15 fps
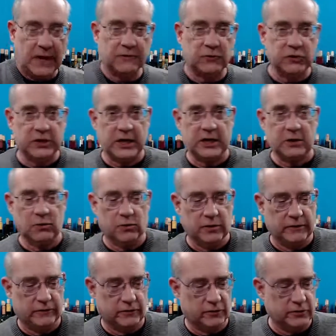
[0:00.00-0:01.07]
January
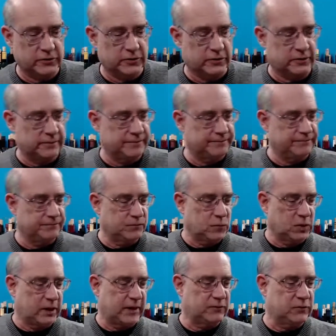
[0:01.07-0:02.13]
1st.
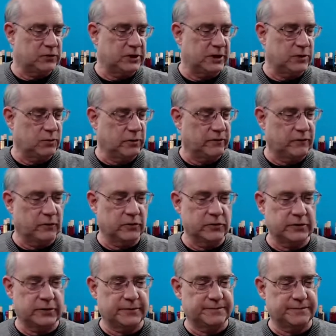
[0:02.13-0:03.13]
Well, after January 1st.